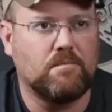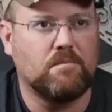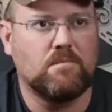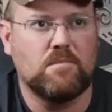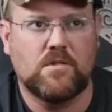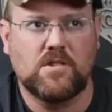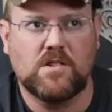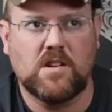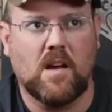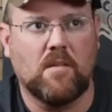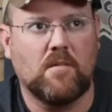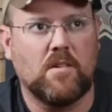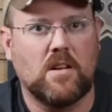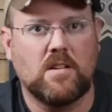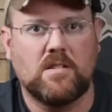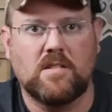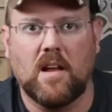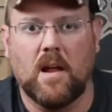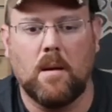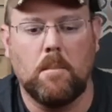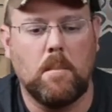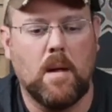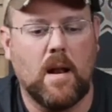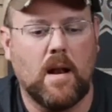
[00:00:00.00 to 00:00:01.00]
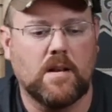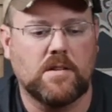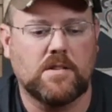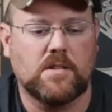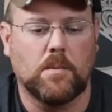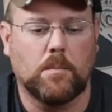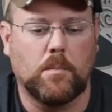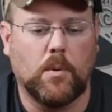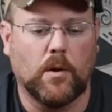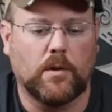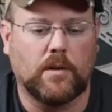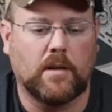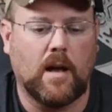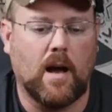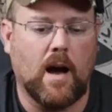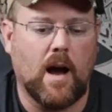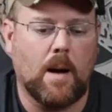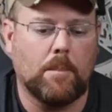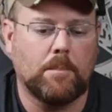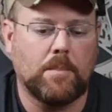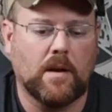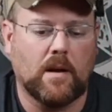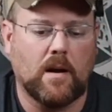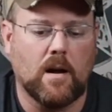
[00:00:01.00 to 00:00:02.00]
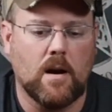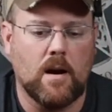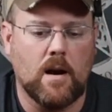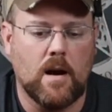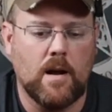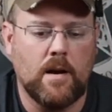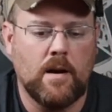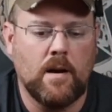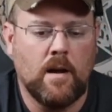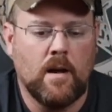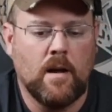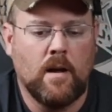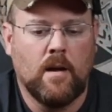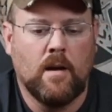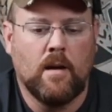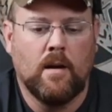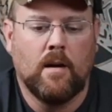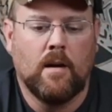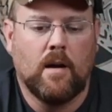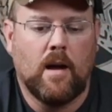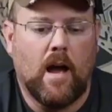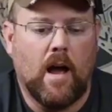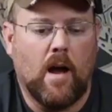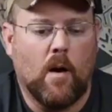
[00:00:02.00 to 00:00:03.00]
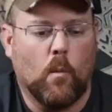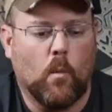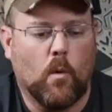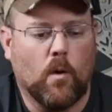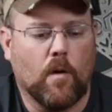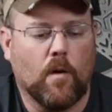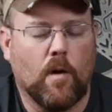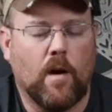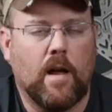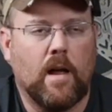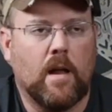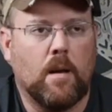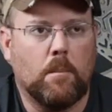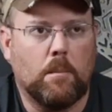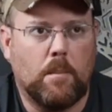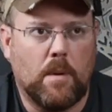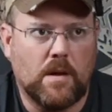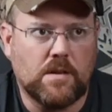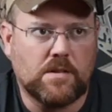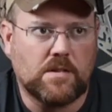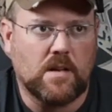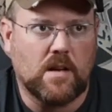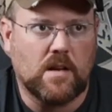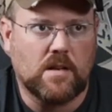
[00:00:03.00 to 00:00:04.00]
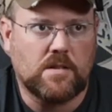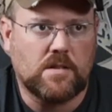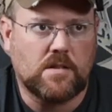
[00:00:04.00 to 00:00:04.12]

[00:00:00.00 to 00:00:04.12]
7 to 10 minutes to put the Optic on, and we're in business.